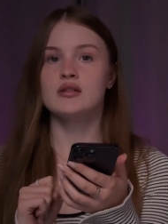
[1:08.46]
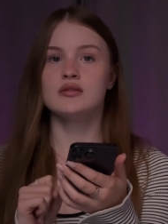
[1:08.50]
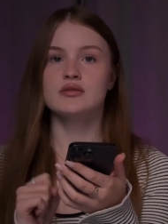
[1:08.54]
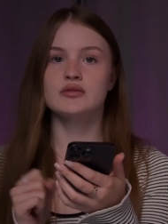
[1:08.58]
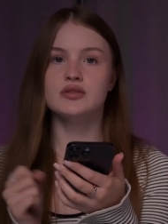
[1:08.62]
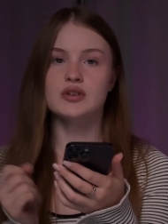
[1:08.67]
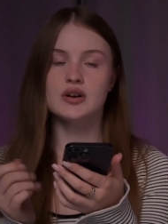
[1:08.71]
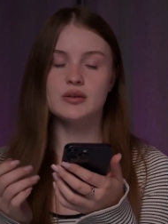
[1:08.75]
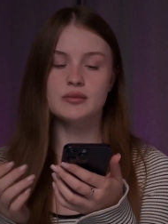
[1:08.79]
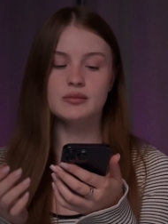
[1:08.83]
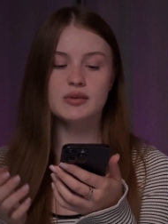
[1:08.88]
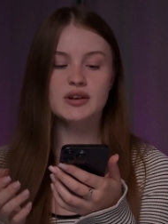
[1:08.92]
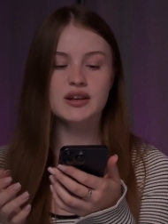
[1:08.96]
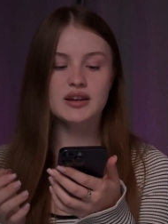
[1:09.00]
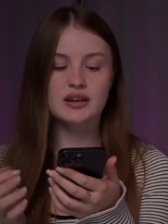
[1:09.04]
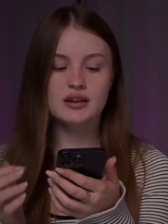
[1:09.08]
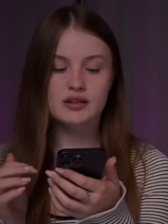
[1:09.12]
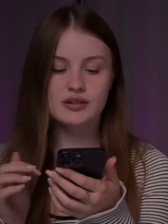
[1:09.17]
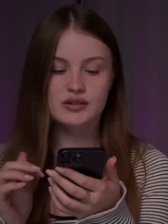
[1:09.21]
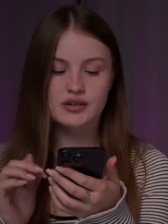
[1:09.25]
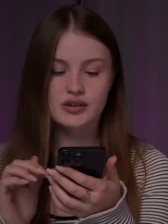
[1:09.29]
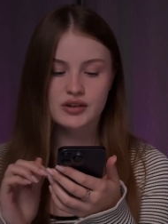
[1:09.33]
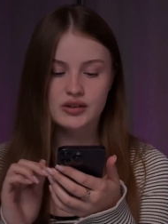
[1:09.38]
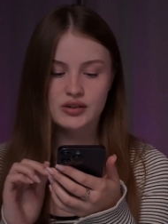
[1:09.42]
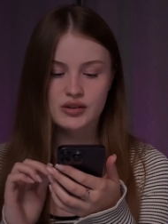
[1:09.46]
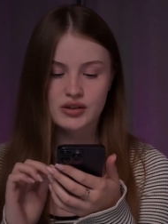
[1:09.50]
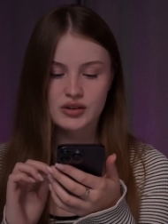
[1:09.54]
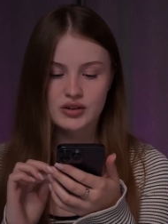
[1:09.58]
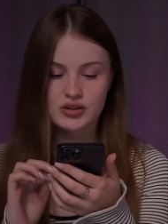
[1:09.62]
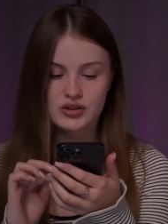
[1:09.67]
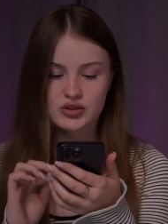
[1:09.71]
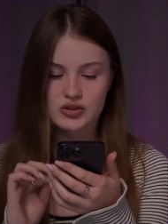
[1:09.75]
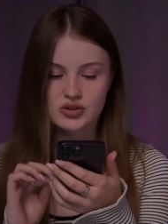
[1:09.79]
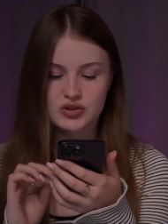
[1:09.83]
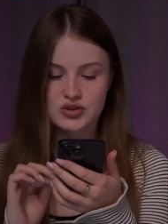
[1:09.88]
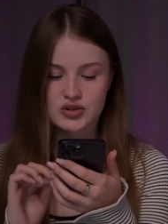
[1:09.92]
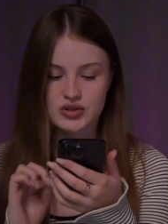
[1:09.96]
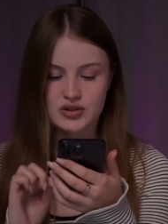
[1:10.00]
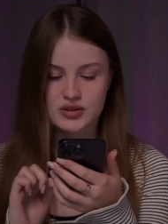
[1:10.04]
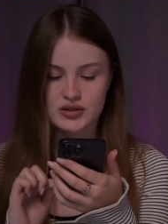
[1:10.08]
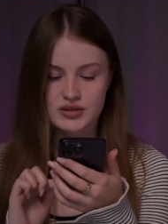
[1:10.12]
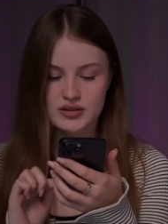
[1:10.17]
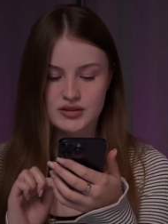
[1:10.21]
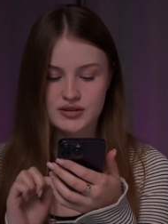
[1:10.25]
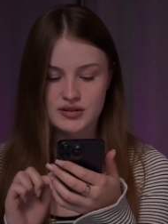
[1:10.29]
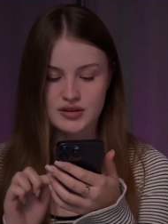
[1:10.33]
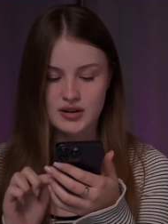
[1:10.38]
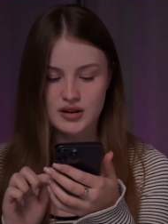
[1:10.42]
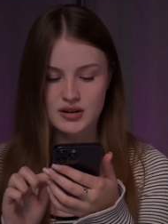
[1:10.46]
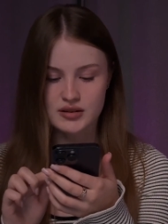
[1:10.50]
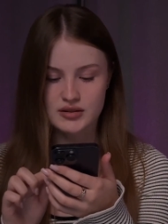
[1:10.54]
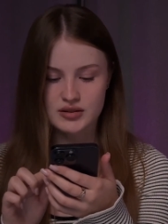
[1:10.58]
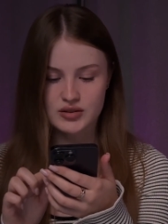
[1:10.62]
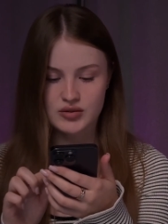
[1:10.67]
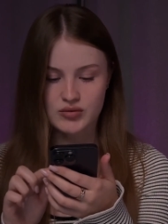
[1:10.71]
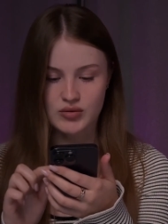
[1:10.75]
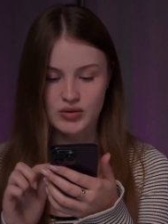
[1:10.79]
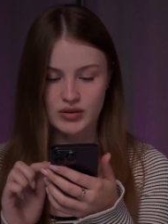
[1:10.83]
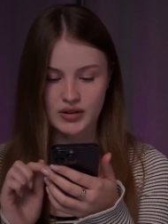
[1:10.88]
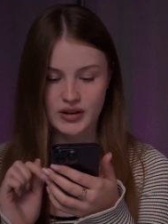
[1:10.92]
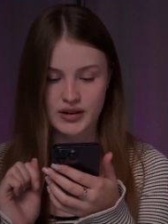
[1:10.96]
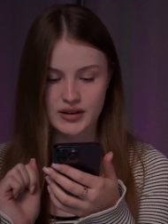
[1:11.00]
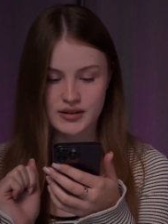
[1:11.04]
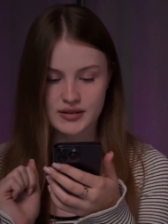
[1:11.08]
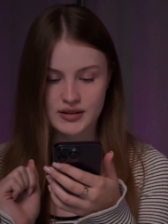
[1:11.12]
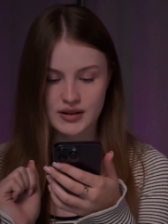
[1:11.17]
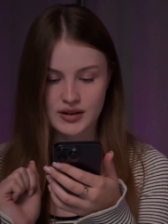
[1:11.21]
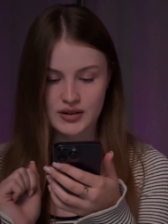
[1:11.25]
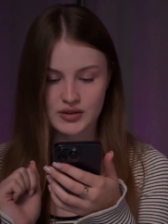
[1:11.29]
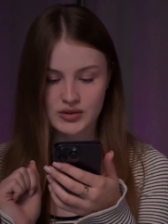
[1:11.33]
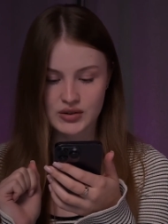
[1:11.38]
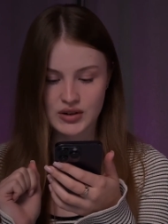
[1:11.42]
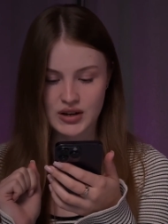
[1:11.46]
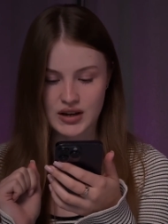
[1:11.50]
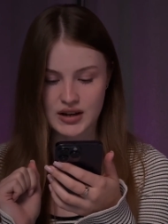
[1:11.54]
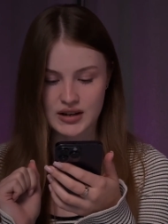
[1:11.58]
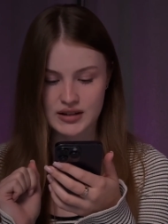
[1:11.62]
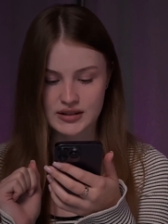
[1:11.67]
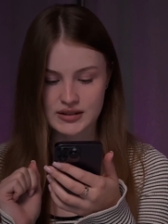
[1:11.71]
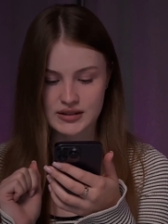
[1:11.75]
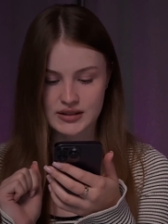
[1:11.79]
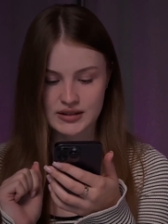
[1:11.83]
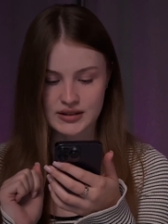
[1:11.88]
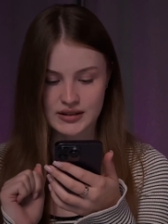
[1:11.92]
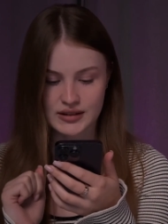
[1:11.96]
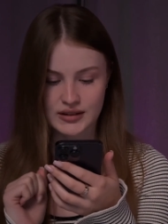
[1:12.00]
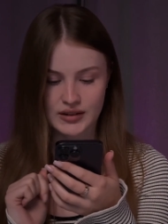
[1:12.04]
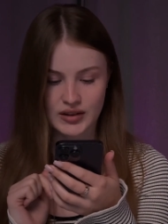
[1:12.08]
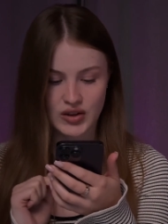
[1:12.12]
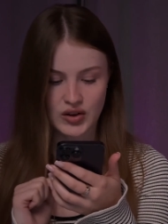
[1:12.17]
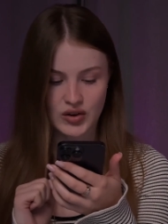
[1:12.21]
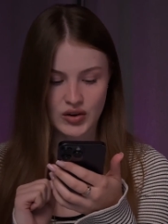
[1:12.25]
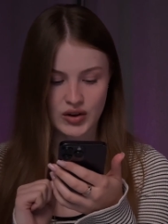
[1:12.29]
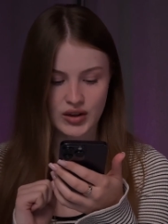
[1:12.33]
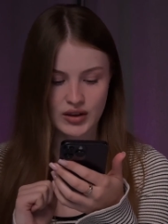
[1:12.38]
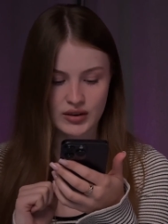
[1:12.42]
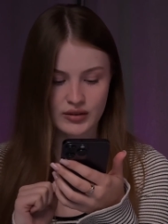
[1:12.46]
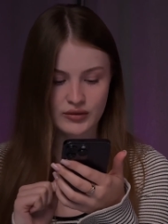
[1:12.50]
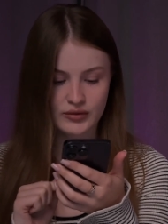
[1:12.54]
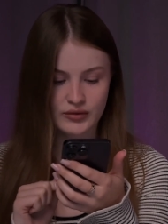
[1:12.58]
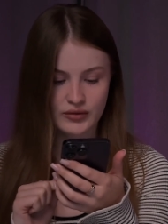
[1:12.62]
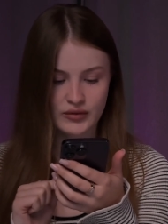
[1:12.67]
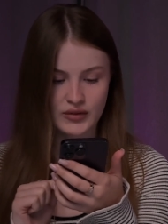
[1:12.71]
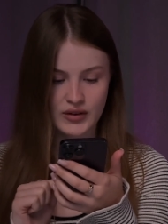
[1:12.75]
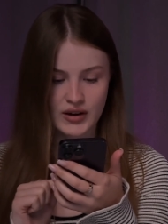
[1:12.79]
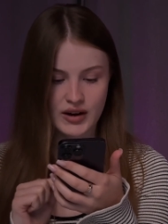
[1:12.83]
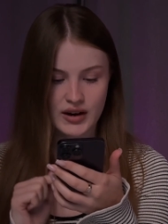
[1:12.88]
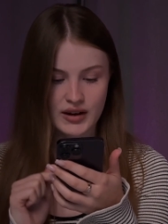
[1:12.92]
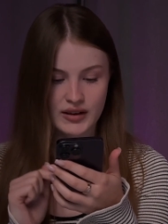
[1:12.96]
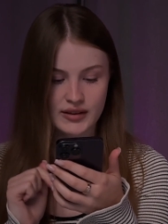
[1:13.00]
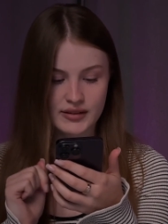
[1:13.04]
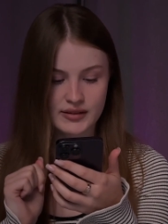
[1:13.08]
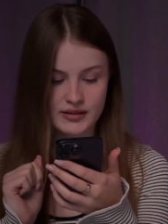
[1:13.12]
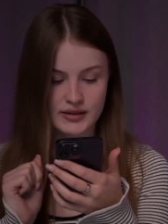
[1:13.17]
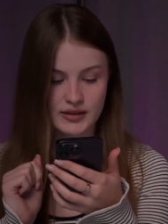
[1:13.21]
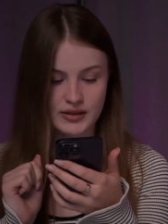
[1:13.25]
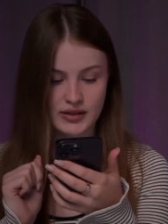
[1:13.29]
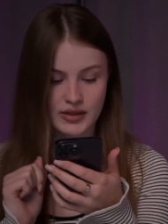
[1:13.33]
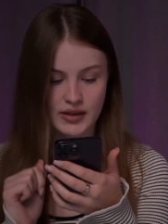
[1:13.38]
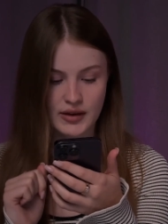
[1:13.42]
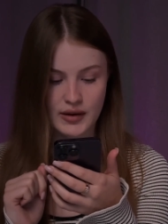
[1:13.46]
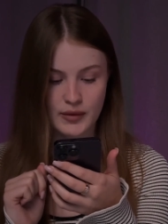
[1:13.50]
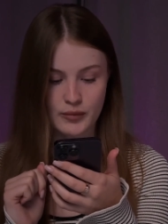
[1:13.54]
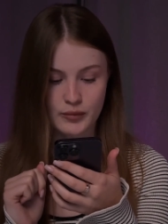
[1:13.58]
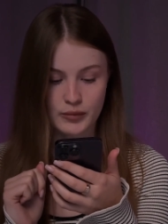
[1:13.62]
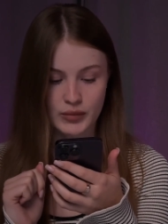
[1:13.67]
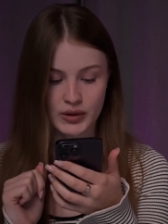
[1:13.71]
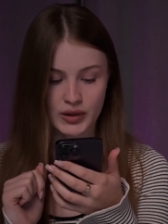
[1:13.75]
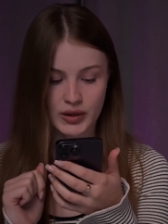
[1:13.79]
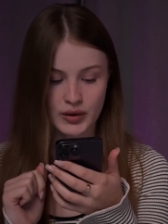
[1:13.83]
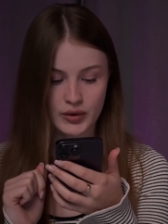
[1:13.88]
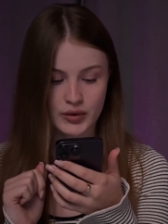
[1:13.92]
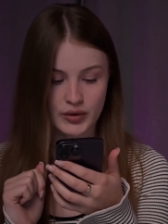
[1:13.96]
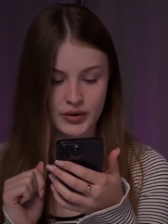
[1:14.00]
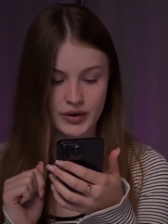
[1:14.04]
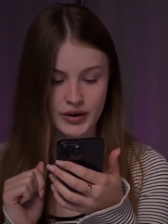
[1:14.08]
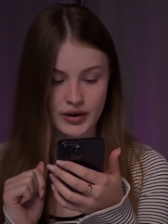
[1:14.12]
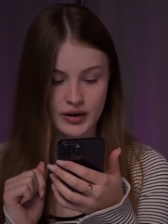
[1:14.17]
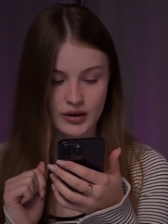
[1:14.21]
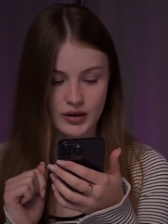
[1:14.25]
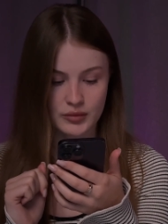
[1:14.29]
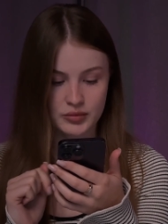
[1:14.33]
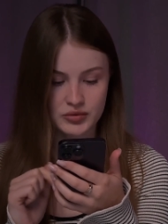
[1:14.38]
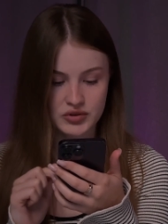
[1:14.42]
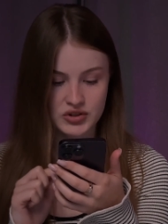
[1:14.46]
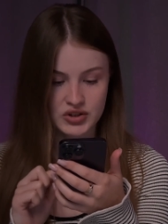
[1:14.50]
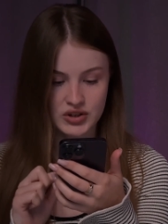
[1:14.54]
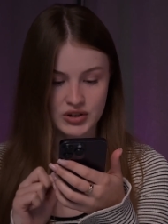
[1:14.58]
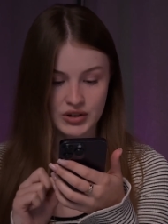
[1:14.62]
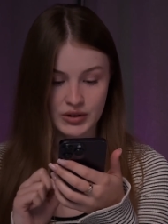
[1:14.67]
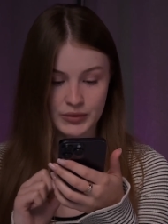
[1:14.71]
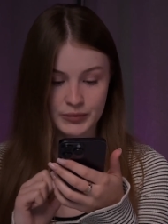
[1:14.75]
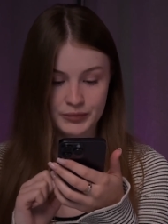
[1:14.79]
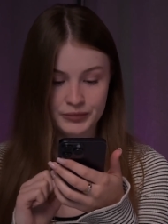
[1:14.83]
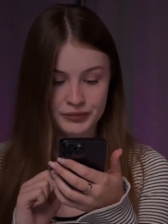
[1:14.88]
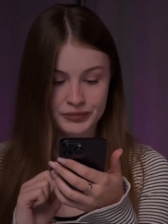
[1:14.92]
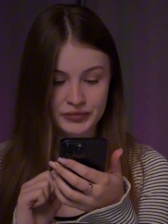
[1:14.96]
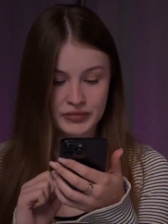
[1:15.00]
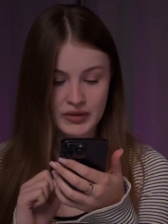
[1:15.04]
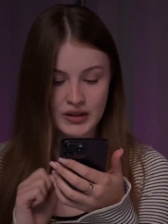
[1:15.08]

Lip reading: From here you can just start scrolling down until you can find the blur option.